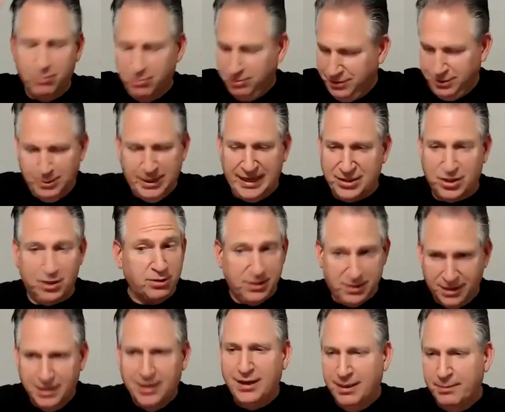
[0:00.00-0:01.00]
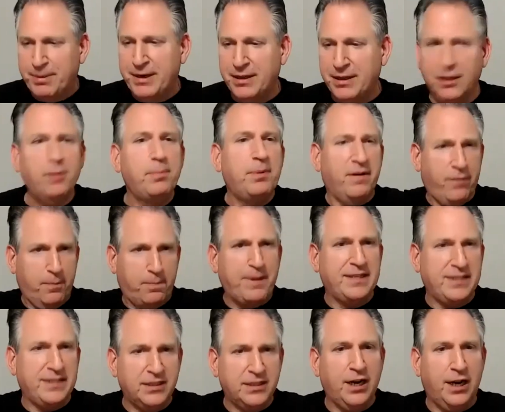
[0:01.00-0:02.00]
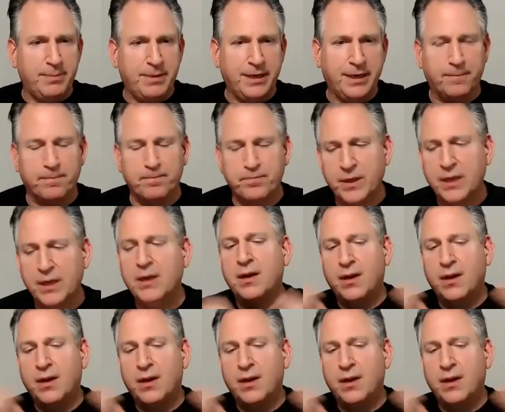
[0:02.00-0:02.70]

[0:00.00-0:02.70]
You you guys know it's been a little bit of a busy time here.